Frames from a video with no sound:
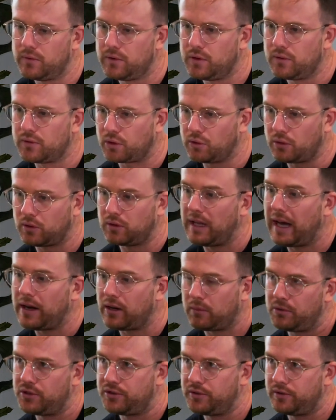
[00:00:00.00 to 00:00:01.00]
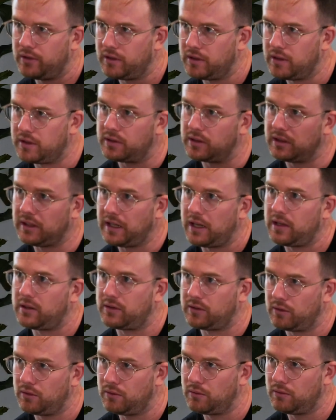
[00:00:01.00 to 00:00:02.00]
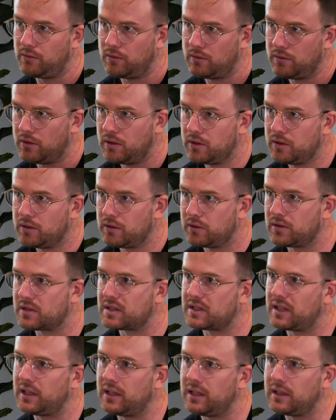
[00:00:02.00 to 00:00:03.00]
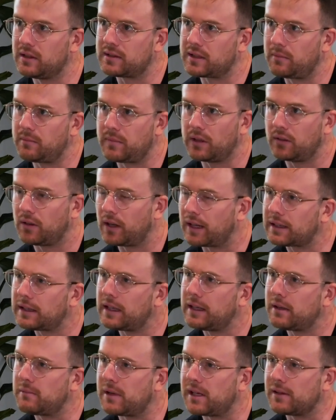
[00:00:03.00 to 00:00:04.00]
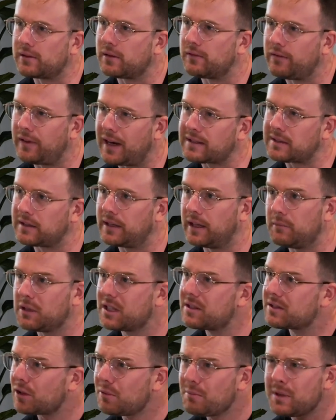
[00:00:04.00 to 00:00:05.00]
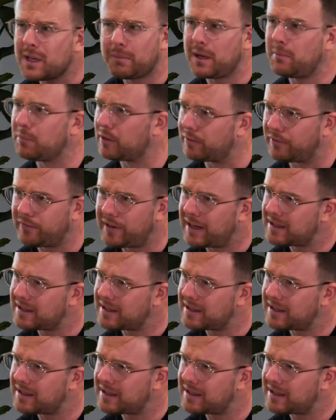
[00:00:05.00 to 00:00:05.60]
you took that opportunity to get to studying something like that and being so fascinated? Because so many people are